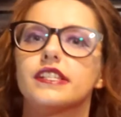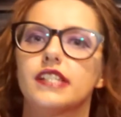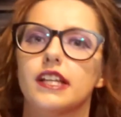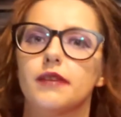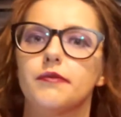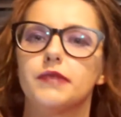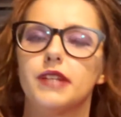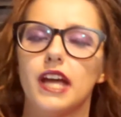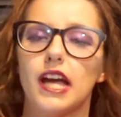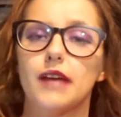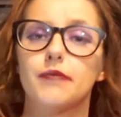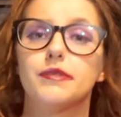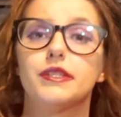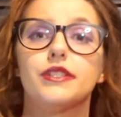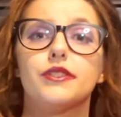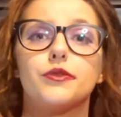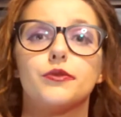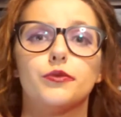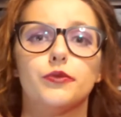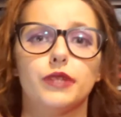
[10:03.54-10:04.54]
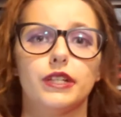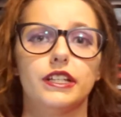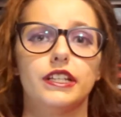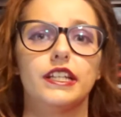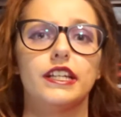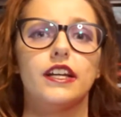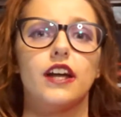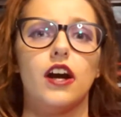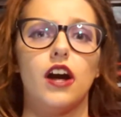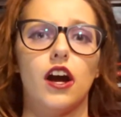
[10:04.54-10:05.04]
sometimes it's
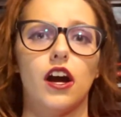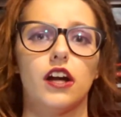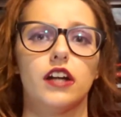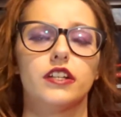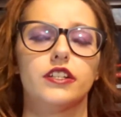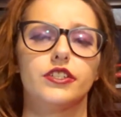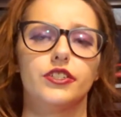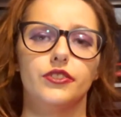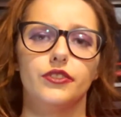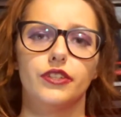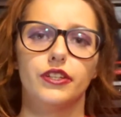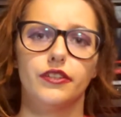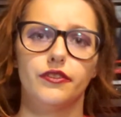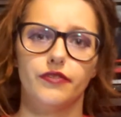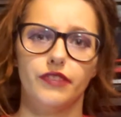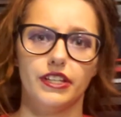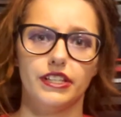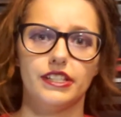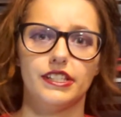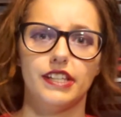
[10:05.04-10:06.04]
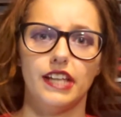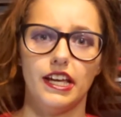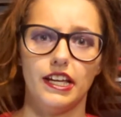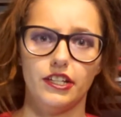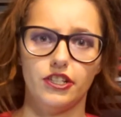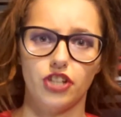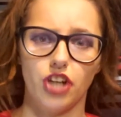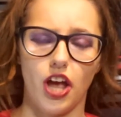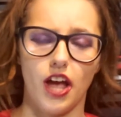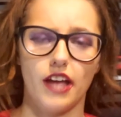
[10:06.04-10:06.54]
really hard to convince a
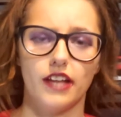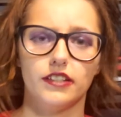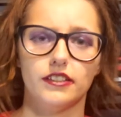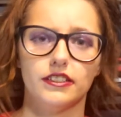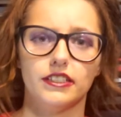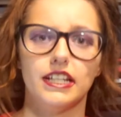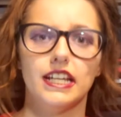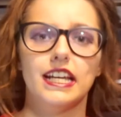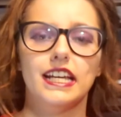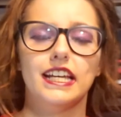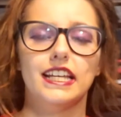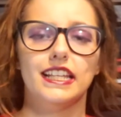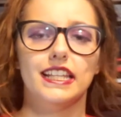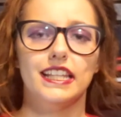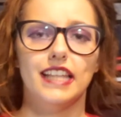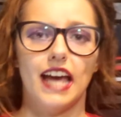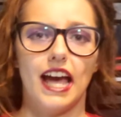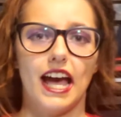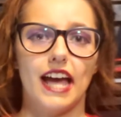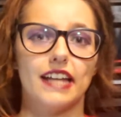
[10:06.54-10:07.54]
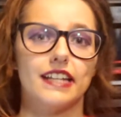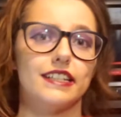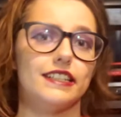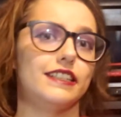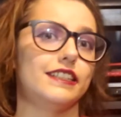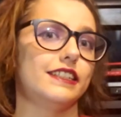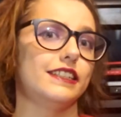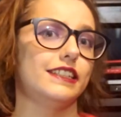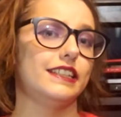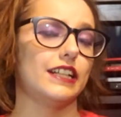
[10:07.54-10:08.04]
child that
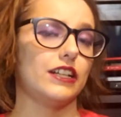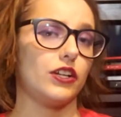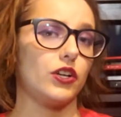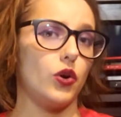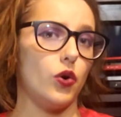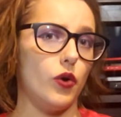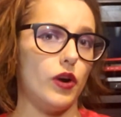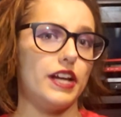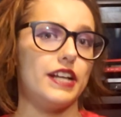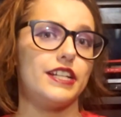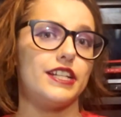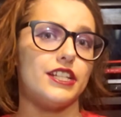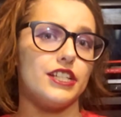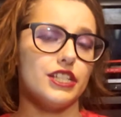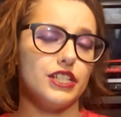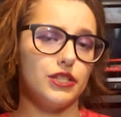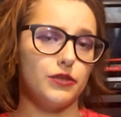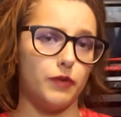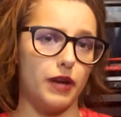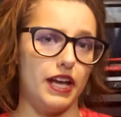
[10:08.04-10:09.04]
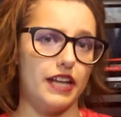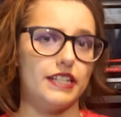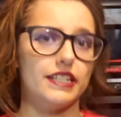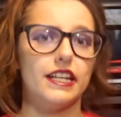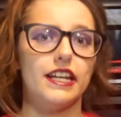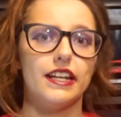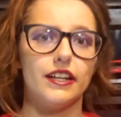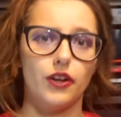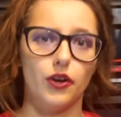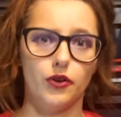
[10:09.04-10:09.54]
they're going to sweat
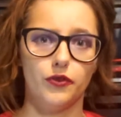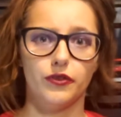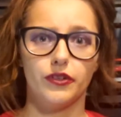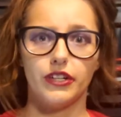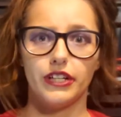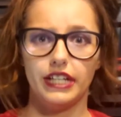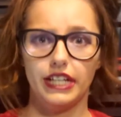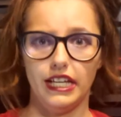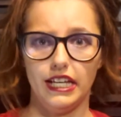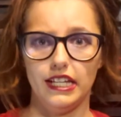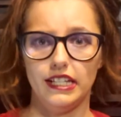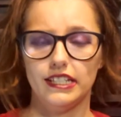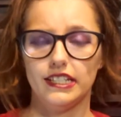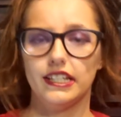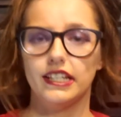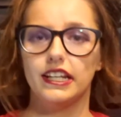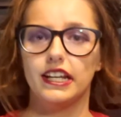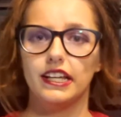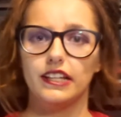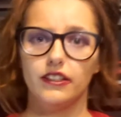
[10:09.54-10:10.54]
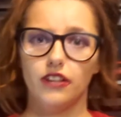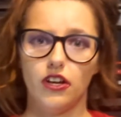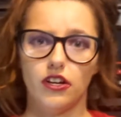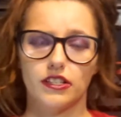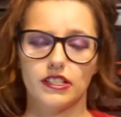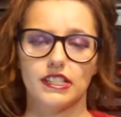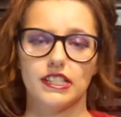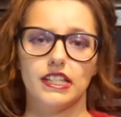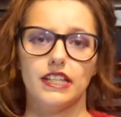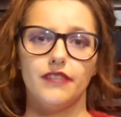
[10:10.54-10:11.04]
and overheat in a long
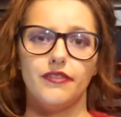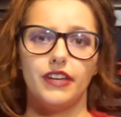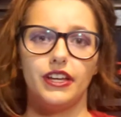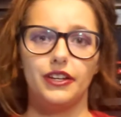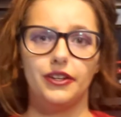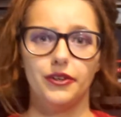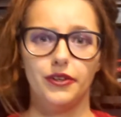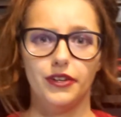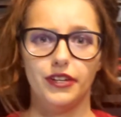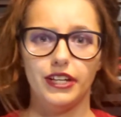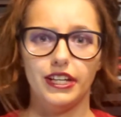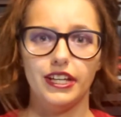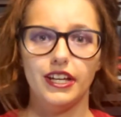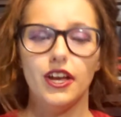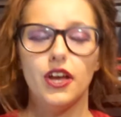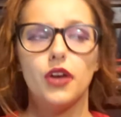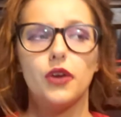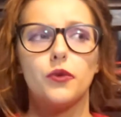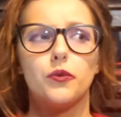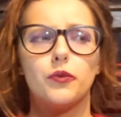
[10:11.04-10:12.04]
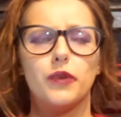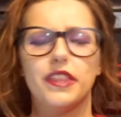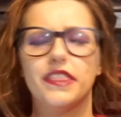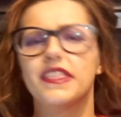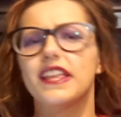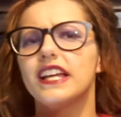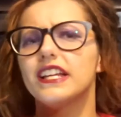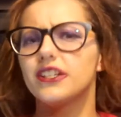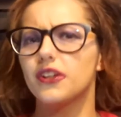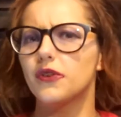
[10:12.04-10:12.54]
sleeve and hoodie when
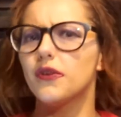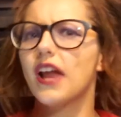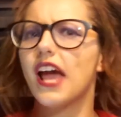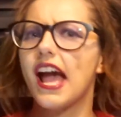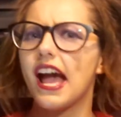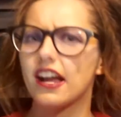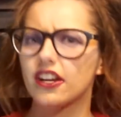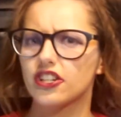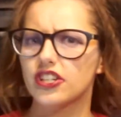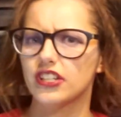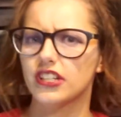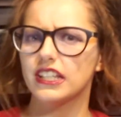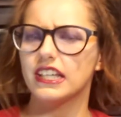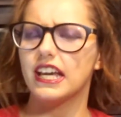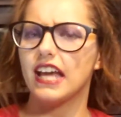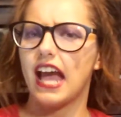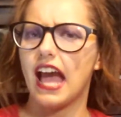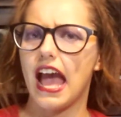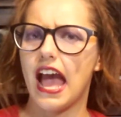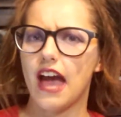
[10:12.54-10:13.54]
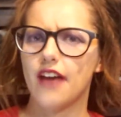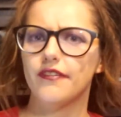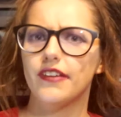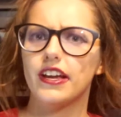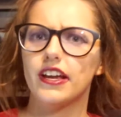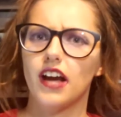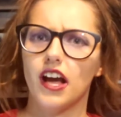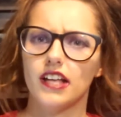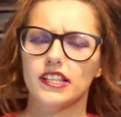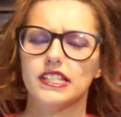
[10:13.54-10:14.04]
they don't actually have a
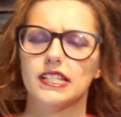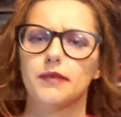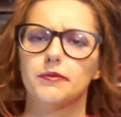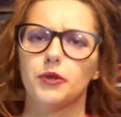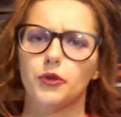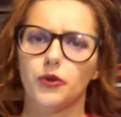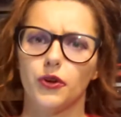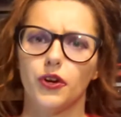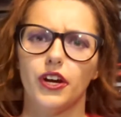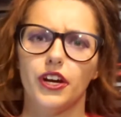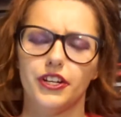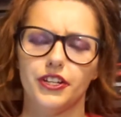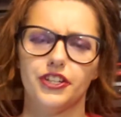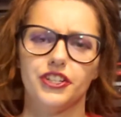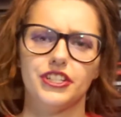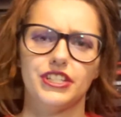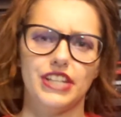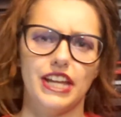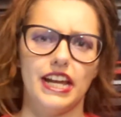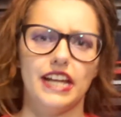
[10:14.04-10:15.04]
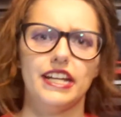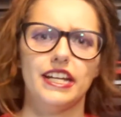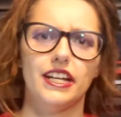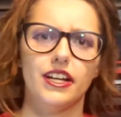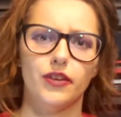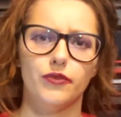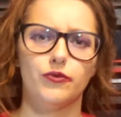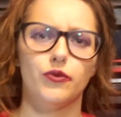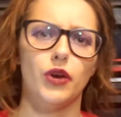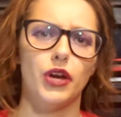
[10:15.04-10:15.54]
concept or understanding
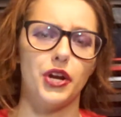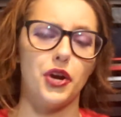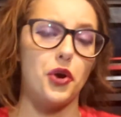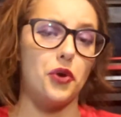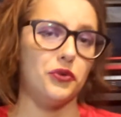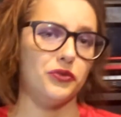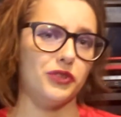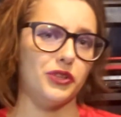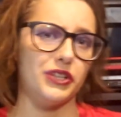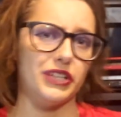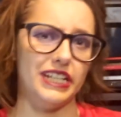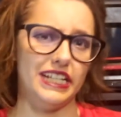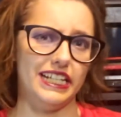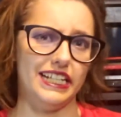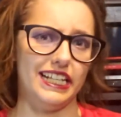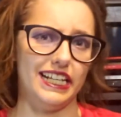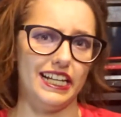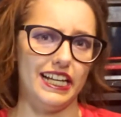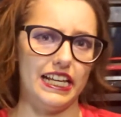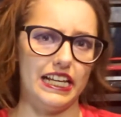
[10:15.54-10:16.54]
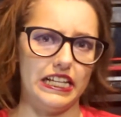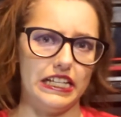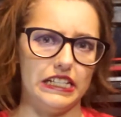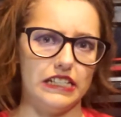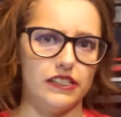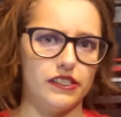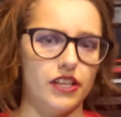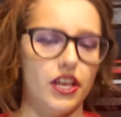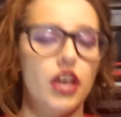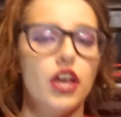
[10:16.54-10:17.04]
of what overheating
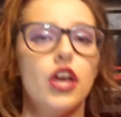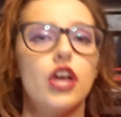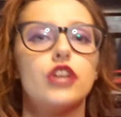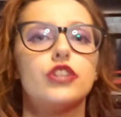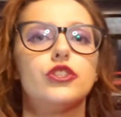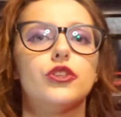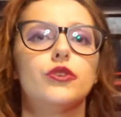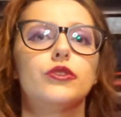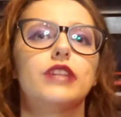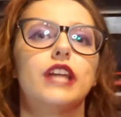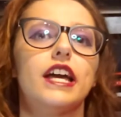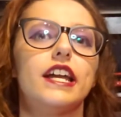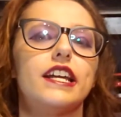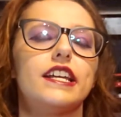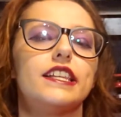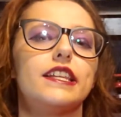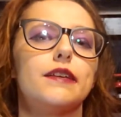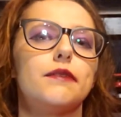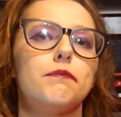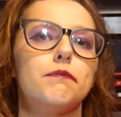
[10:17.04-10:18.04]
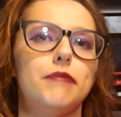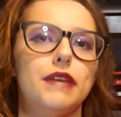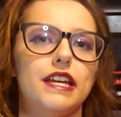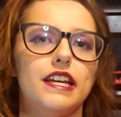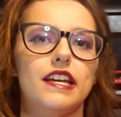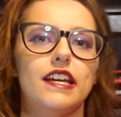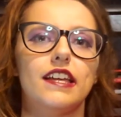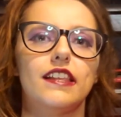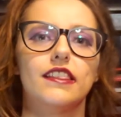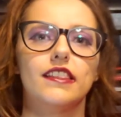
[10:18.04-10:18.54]
is. So letting them
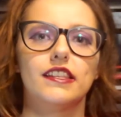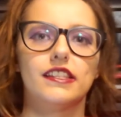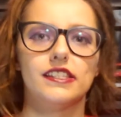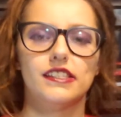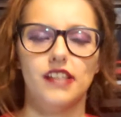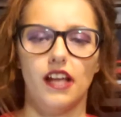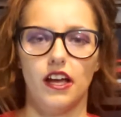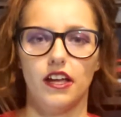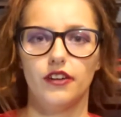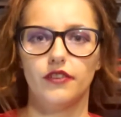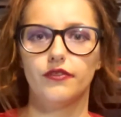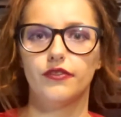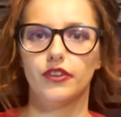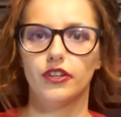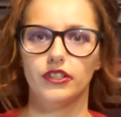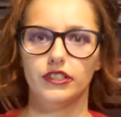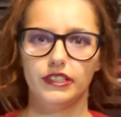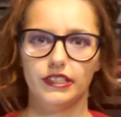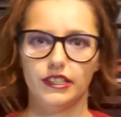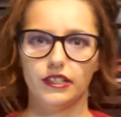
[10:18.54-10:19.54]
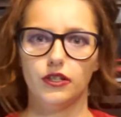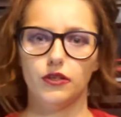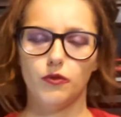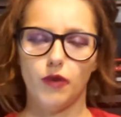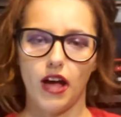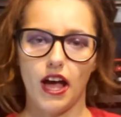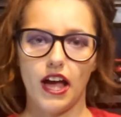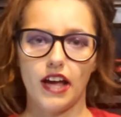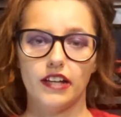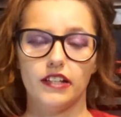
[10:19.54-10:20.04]
be in the sun for a little
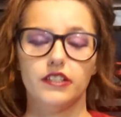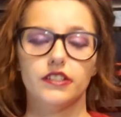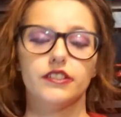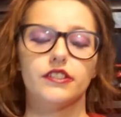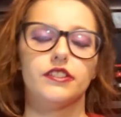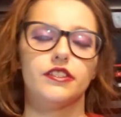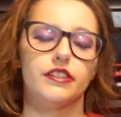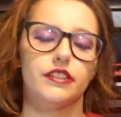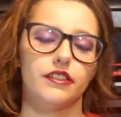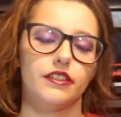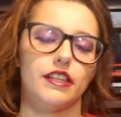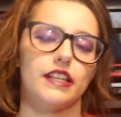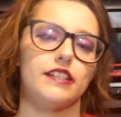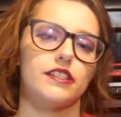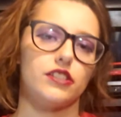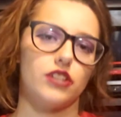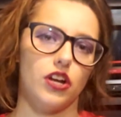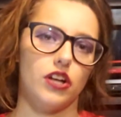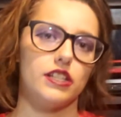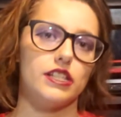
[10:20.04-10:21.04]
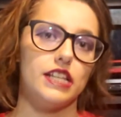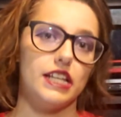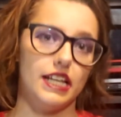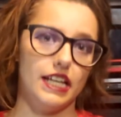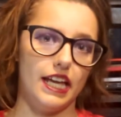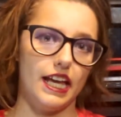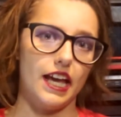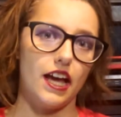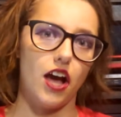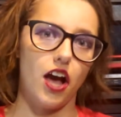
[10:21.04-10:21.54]
while till they start to
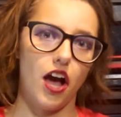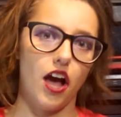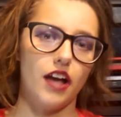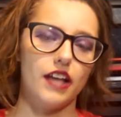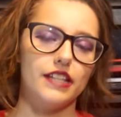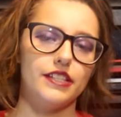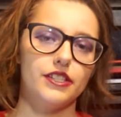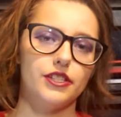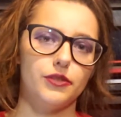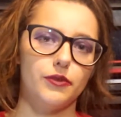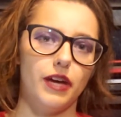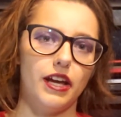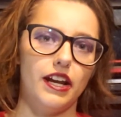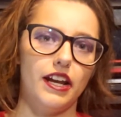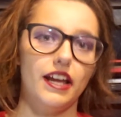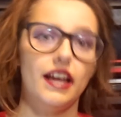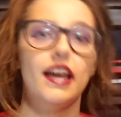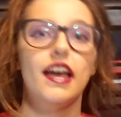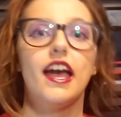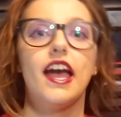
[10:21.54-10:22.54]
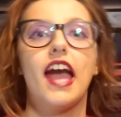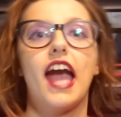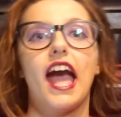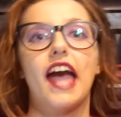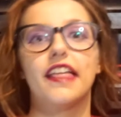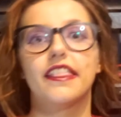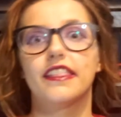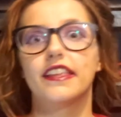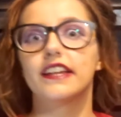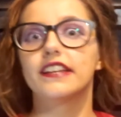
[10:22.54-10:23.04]
get hot and sweaty,
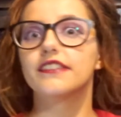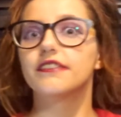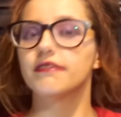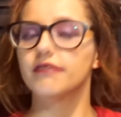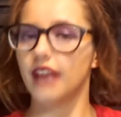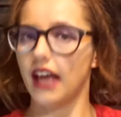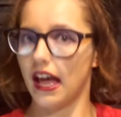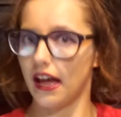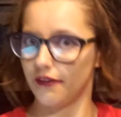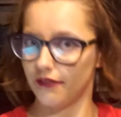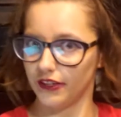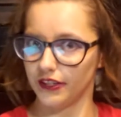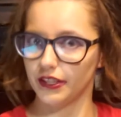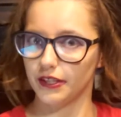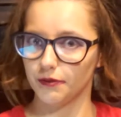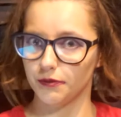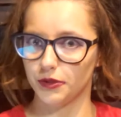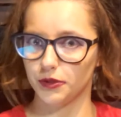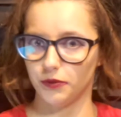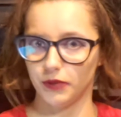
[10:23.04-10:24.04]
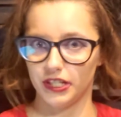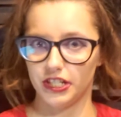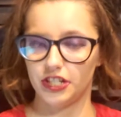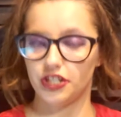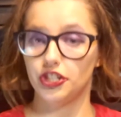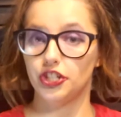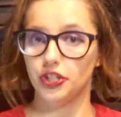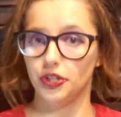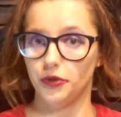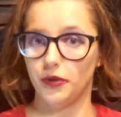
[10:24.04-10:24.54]
and then having them
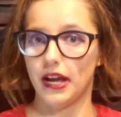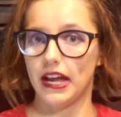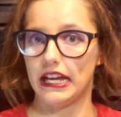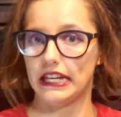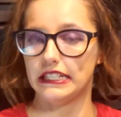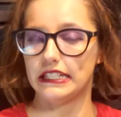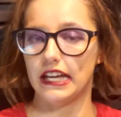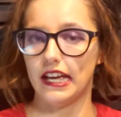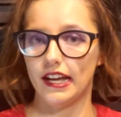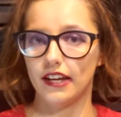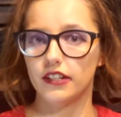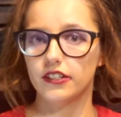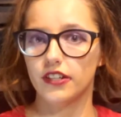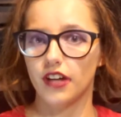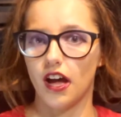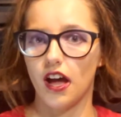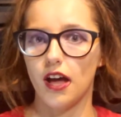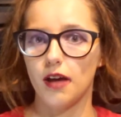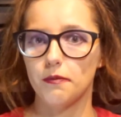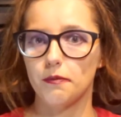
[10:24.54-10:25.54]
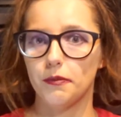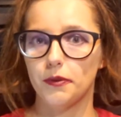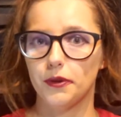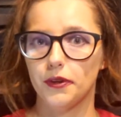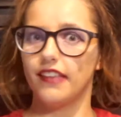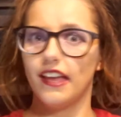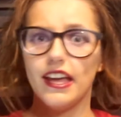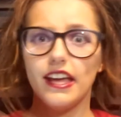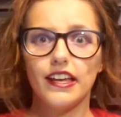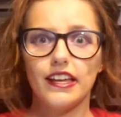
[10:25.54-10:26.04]
switch to a tank top,
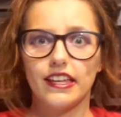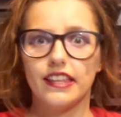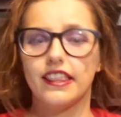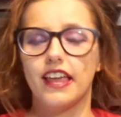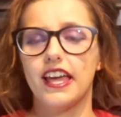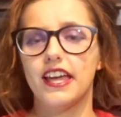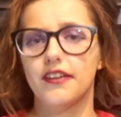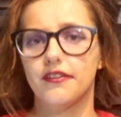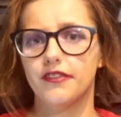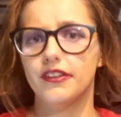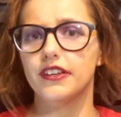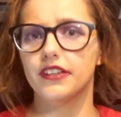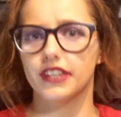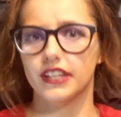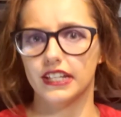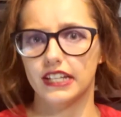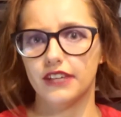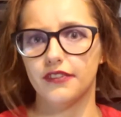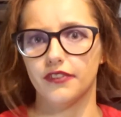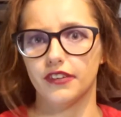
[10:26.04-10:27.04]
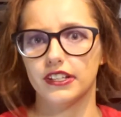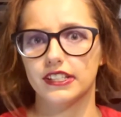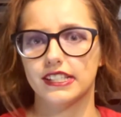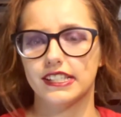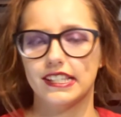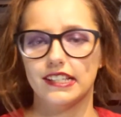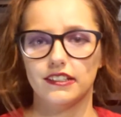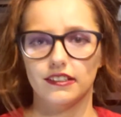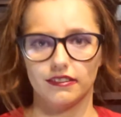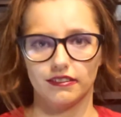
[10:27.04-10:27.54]
they can feel the difference.
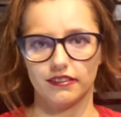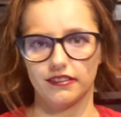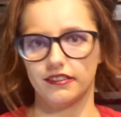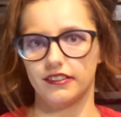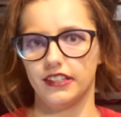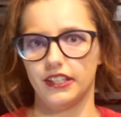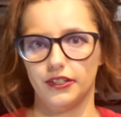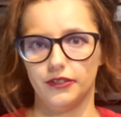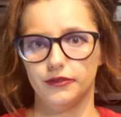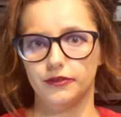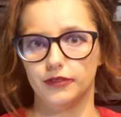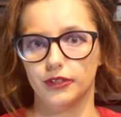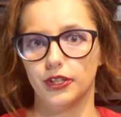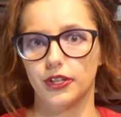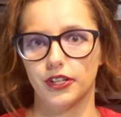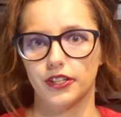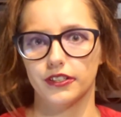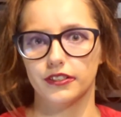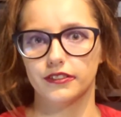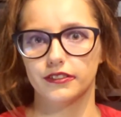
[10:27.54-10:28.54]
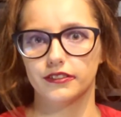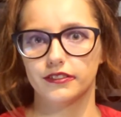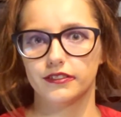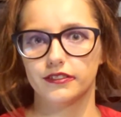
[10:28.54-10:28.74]
They'll, you know, learn.